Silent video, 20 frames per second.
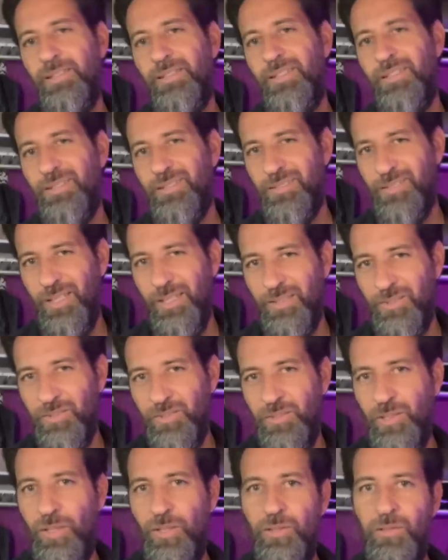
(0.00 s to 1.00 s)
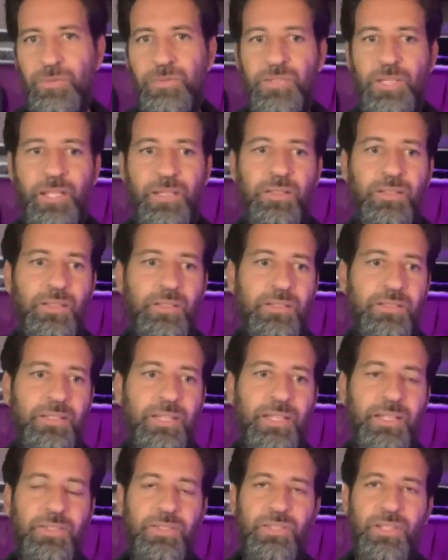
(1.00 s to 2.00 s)
cassette stoves, I looked
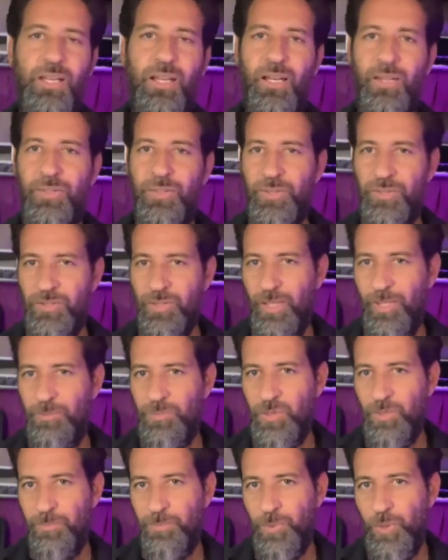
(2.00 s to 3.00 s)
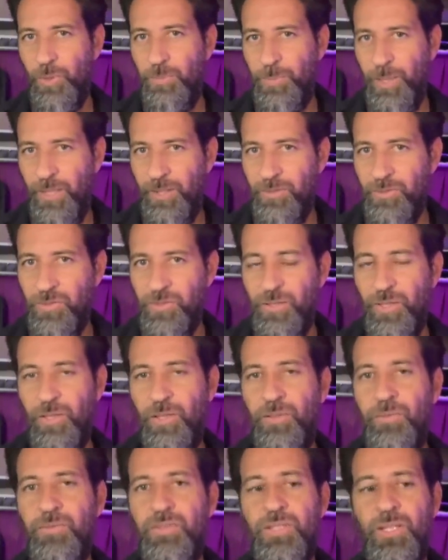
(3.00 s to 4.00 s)
at other types of propane
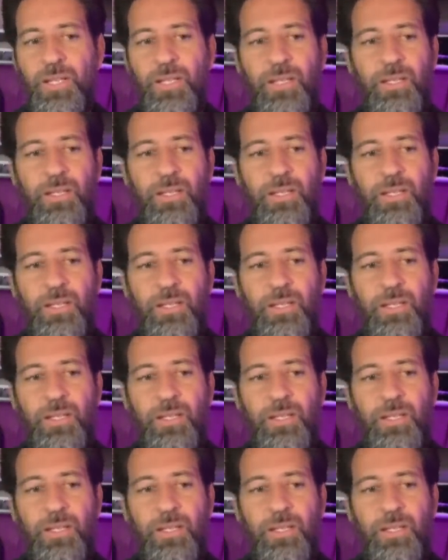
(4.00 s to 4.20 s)
stoves,